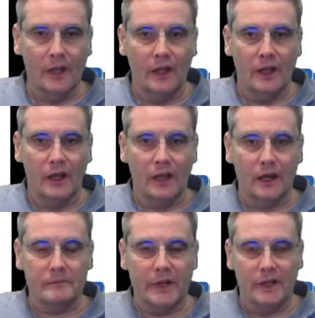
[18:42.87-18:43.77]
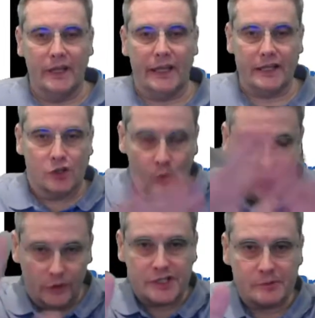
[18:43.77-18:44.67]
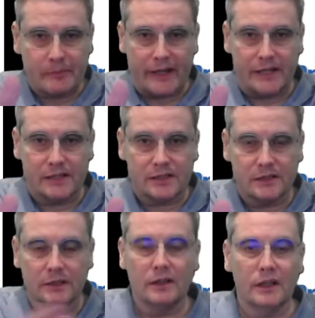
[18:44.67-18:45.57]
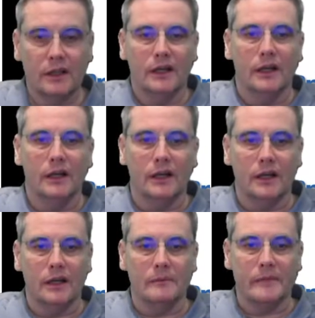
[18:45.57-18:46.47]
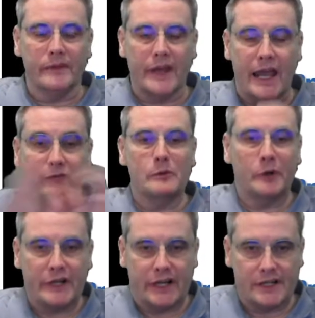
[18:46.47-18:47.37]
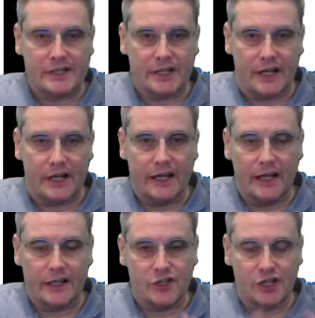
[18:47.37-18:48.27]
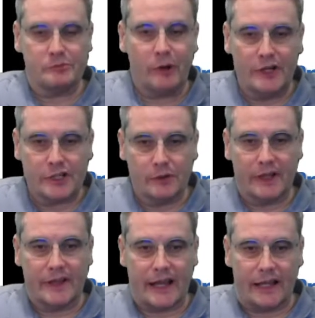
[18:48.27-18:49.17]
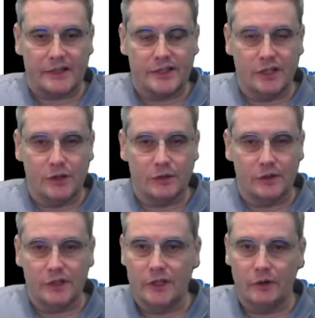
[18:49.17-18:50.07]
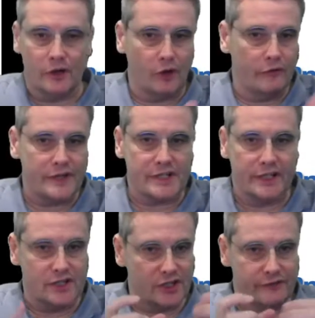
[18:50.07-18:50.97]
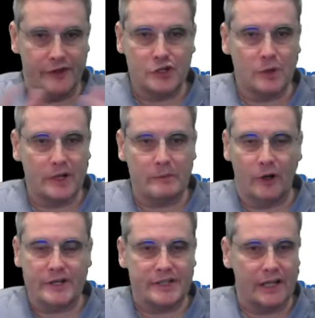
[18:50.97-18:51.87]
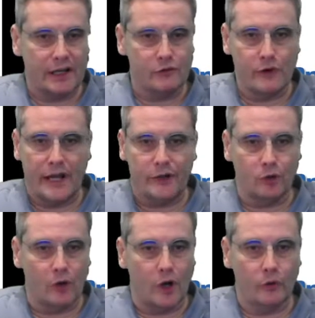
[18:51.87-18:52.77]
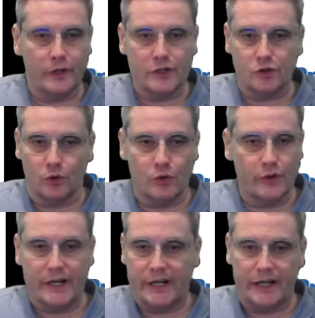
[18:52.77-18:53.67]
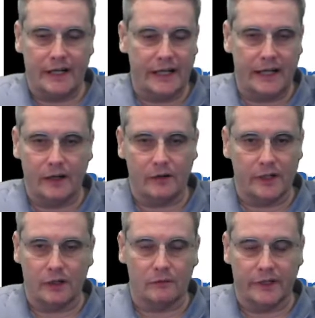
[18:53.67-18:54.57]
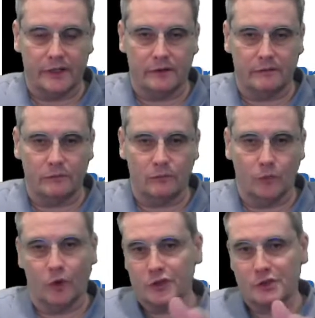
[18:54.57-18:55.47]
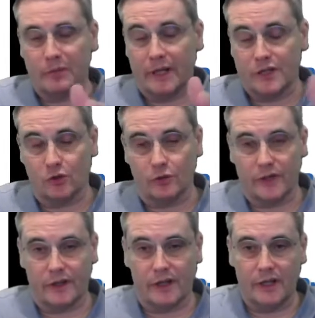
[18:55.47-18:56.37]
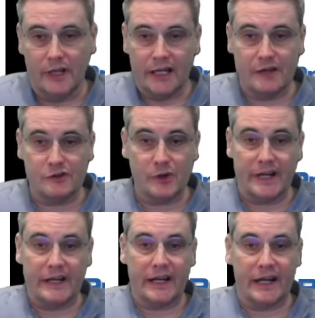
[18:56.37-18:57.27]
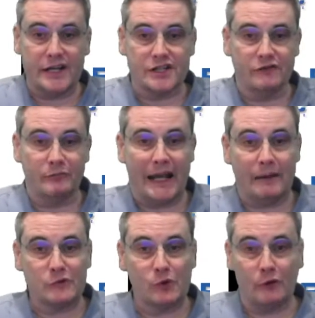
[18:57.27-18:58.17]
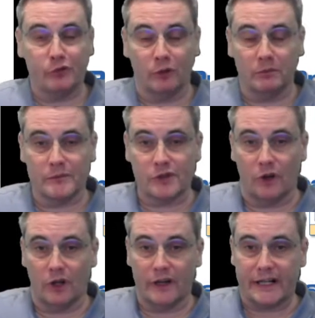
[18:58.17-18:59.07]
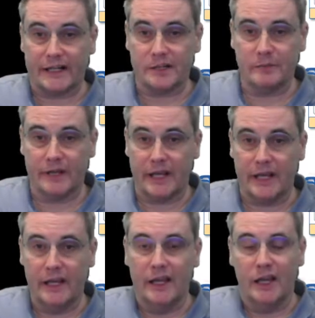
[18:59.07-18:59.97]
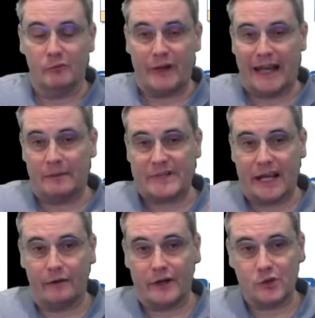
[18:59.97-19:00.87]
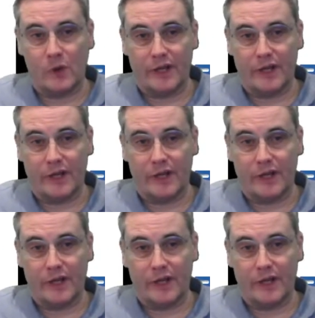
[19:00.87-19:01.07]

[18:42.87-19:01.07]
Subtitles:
into one space that everybody can see. And just by doing that, you can obviously just visually, by seeing red or orange or green in here in one place or another, gives you an indication of perhaps where problems are likely to be and perhaps areas where you